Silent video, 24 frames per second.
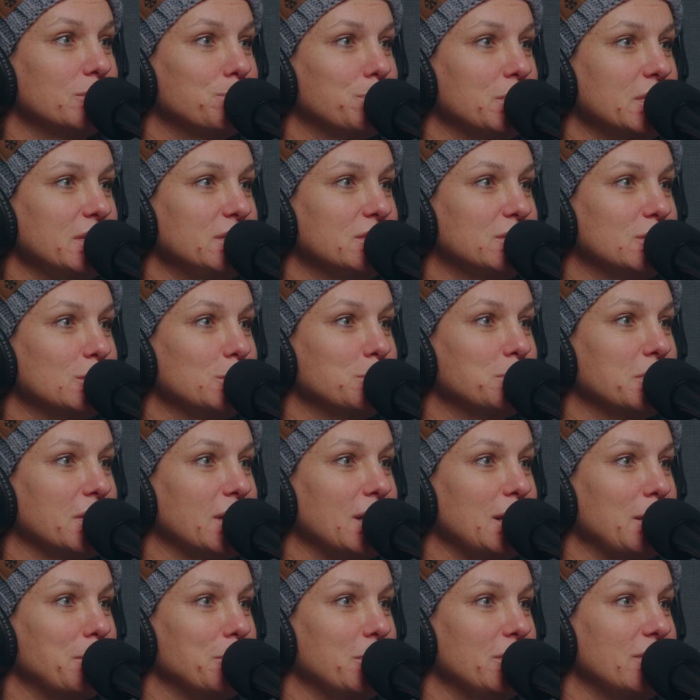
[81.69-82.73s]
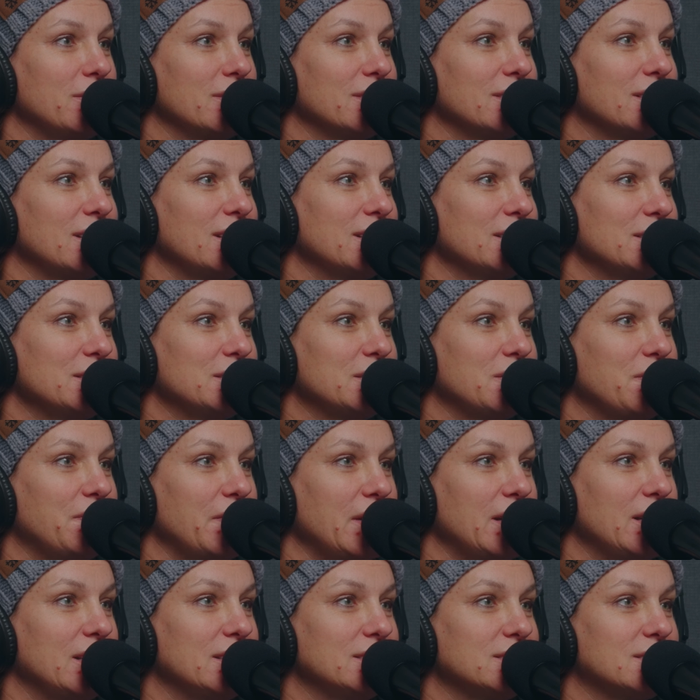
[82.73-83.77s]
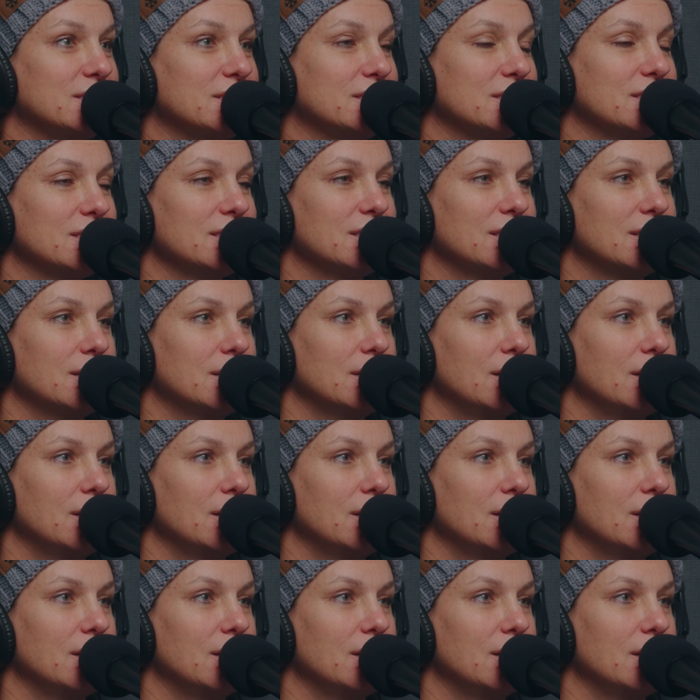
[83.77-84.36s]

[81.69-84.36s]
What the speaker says: Please zoom the camera in on Kaylin's face.